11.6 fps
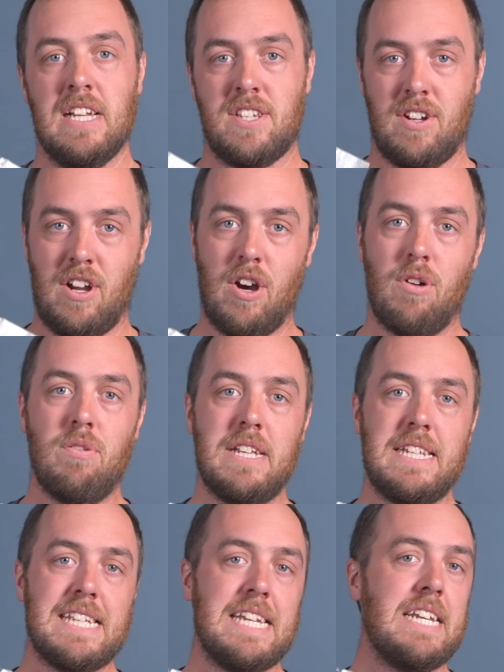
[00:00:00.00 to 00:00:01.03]
So I only
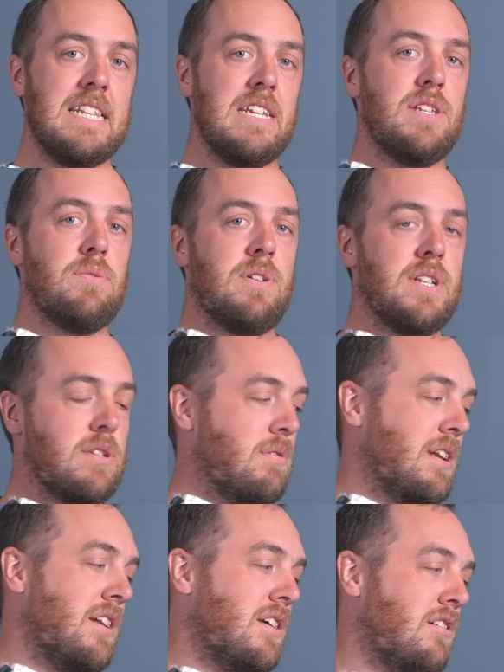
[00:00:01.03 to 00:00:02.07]
take these ones
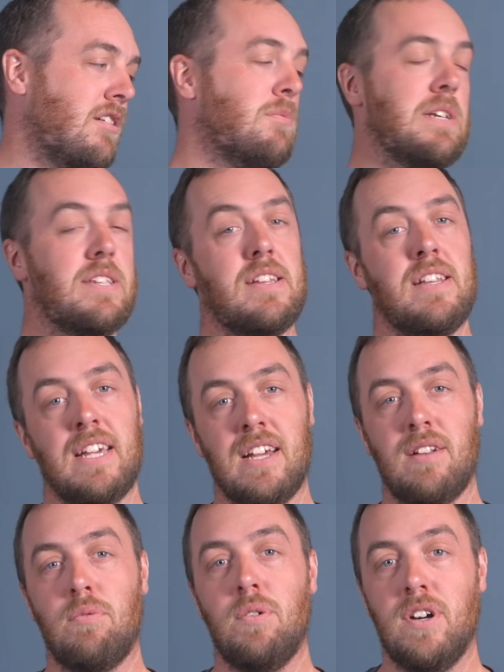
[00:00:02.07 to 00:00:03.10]
when I know I'm going to be sitting
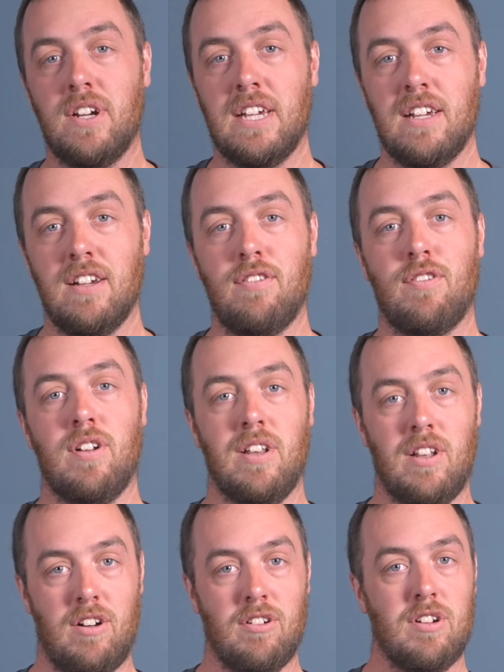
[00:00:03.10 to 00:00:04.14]
and working for
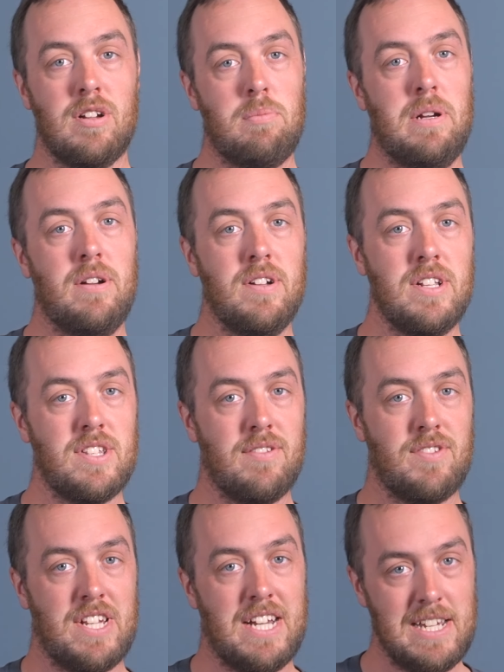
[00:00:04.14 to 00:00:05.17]
long periods
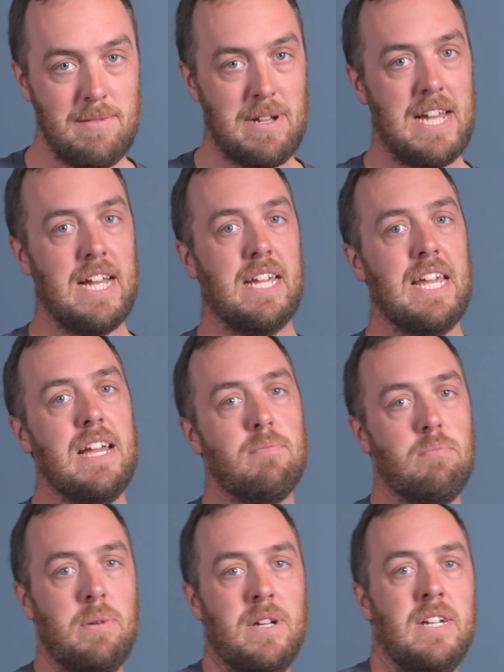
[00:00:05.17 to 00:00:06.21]
of time at
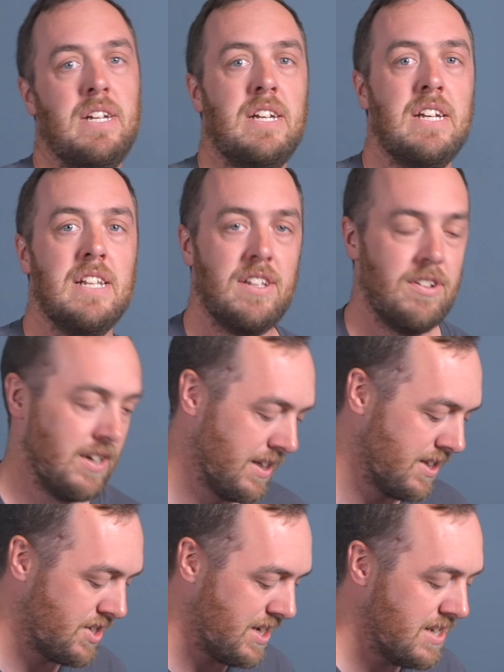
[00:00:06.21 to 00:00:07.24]
camp. The only
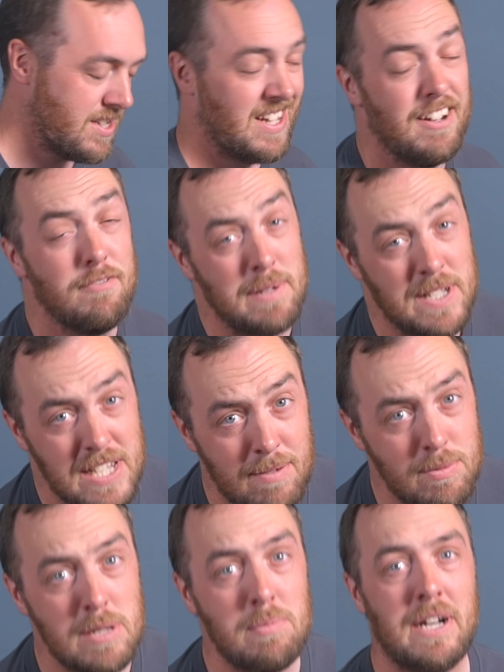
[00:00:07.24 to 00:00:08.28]
other chairs that I've been
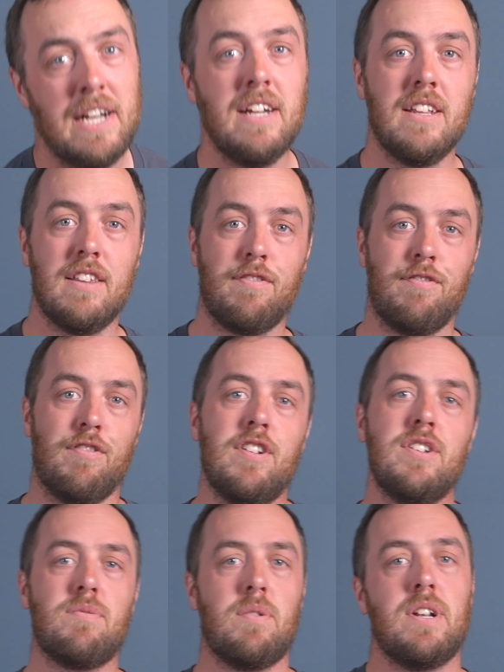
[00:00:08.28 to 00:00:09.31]
tempted by are the
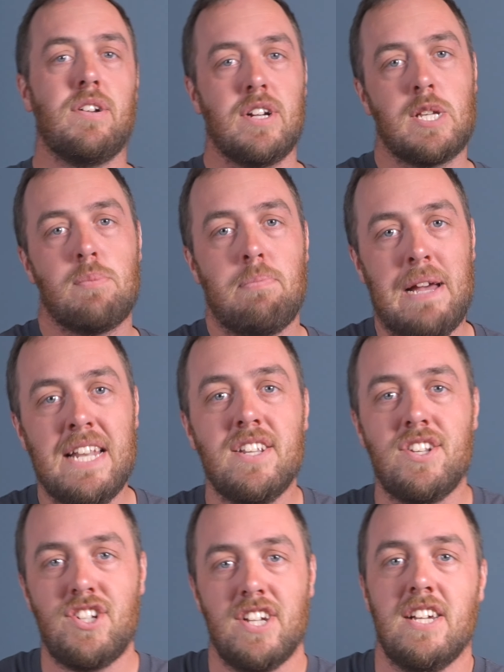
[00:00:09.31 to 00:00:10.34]
front runner
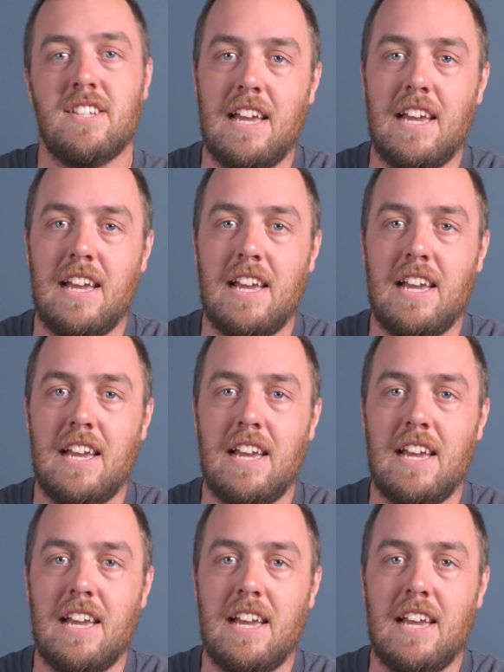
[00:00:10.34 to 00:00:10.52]
expander chairs.